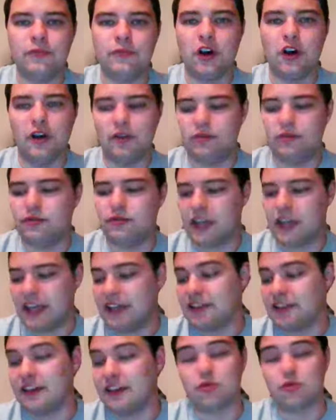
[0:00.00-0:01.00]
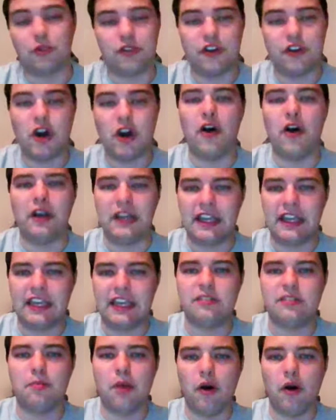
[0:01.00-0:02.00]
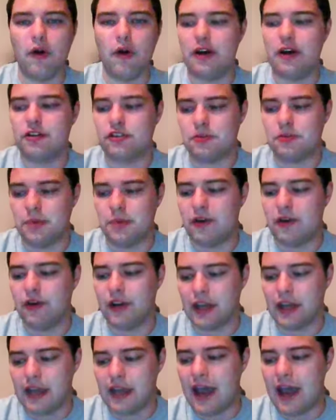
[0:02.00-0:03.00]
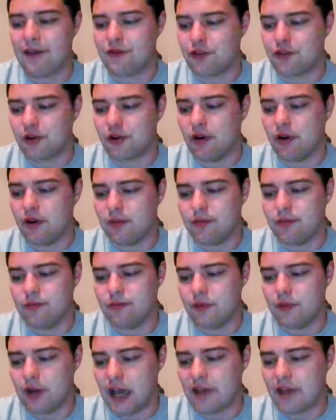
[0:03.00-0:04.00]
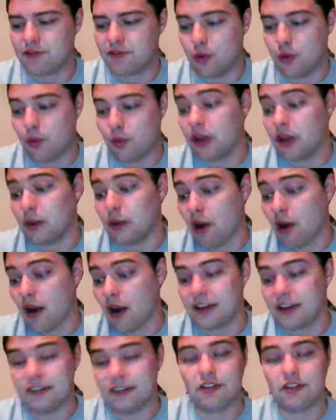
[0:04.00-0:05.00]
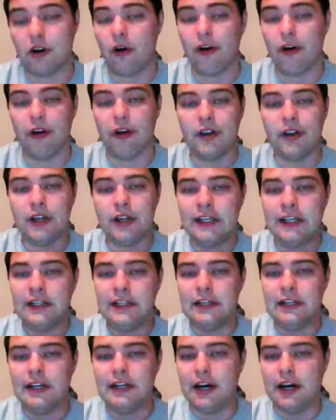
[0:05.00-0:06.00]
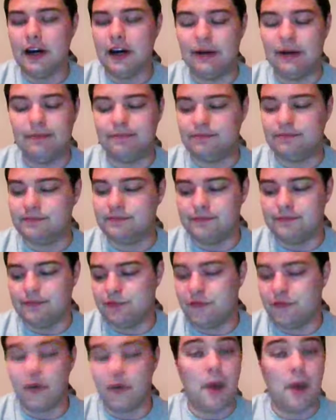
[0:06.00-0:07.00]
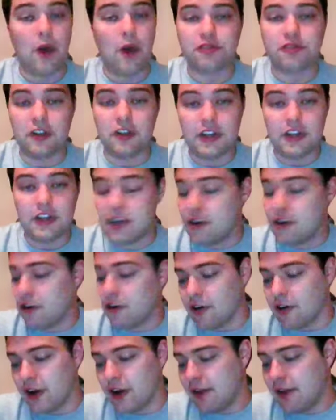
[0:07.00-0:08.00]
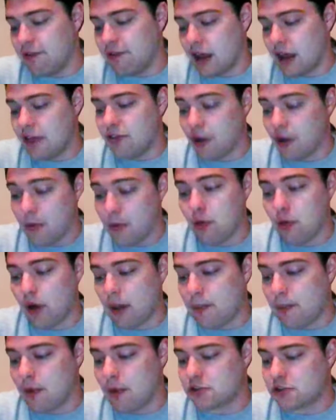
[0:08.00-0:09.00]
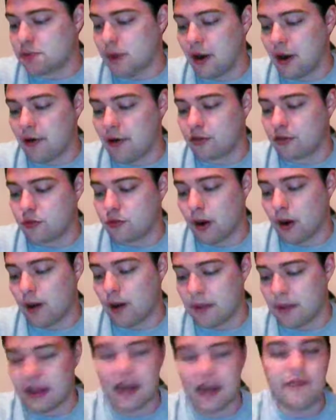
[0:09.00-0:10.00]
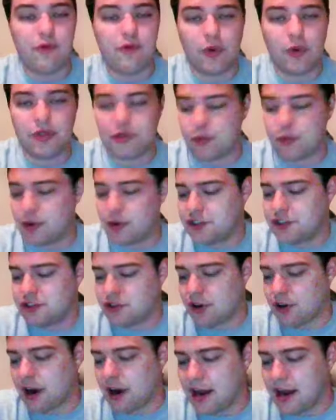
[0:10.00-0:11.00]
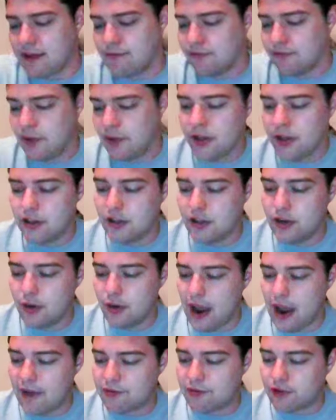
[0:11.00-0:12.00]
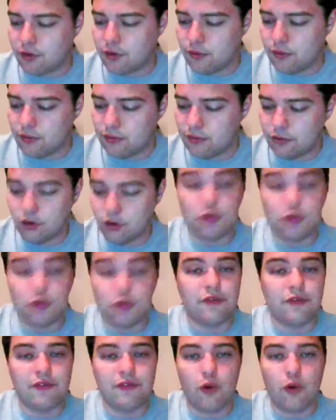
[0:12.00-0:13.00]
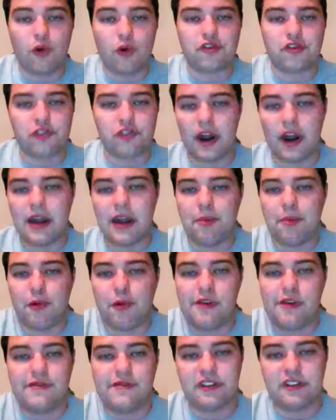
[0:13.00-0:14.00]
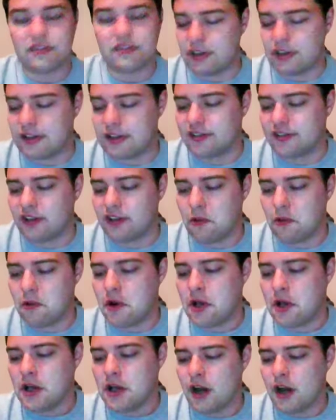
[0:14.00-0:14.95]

to get this one done and get the bowl eligibility after a really rocky start for most of the year, and they're playing much better as well. I mean, they've won 3 straight, after losing 4 straight previously. So